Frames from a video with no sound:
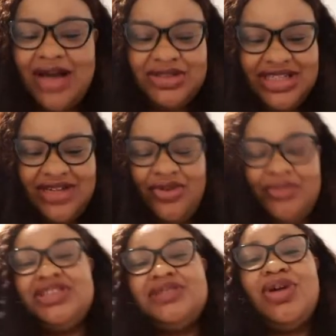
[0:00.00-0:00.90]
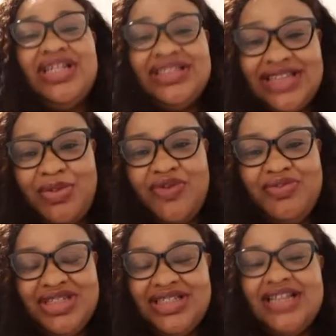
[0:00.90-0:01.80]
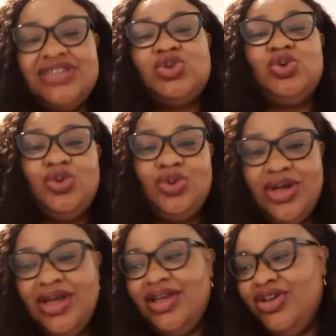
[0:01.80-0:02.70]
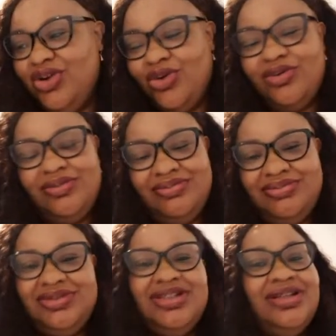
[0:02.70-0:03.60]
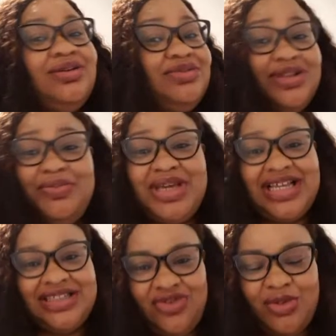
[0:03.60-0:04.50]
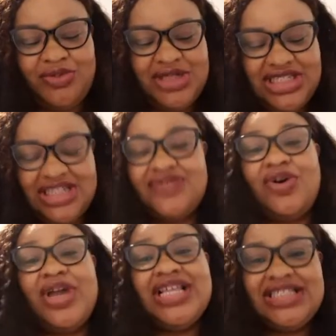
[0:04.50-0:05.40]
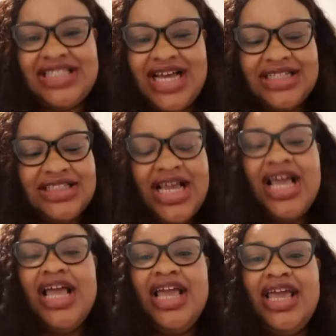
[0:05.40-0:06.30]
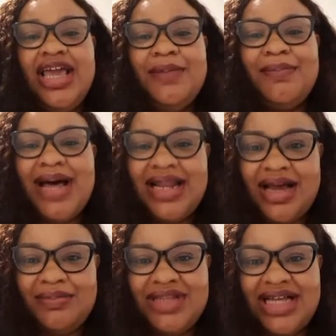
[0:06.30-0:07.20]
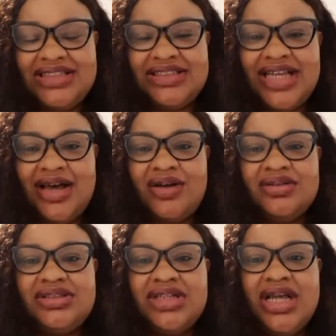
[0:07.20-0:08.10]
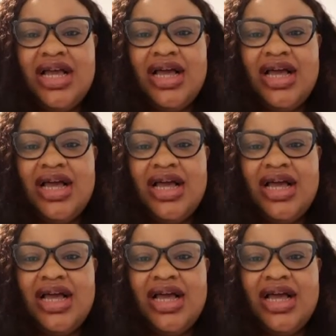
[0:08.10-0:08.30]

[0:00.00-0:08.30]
start from the smallest type of business to the biggest form of business. For instance, a malam that sells